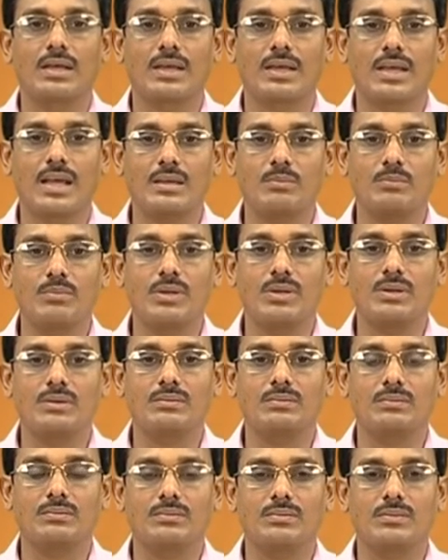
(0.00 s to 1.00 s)
can be
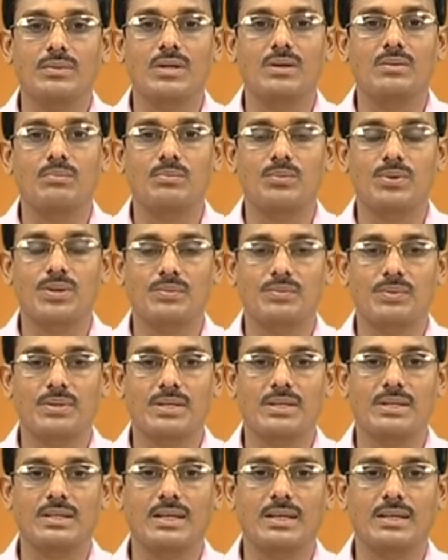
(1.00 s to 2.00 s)

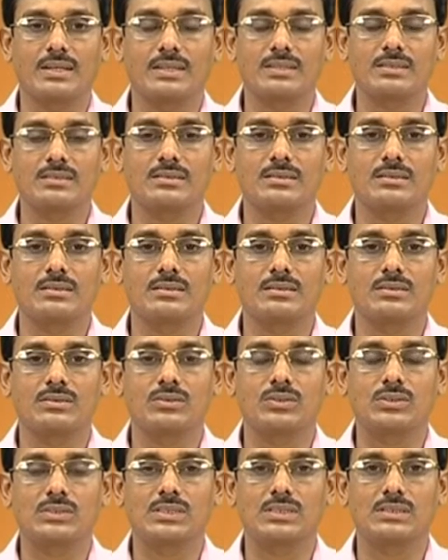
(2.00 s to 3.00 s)
prepared like this,
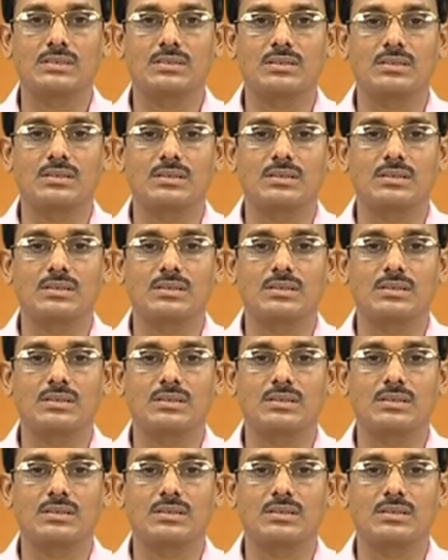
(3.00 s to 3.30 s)
which is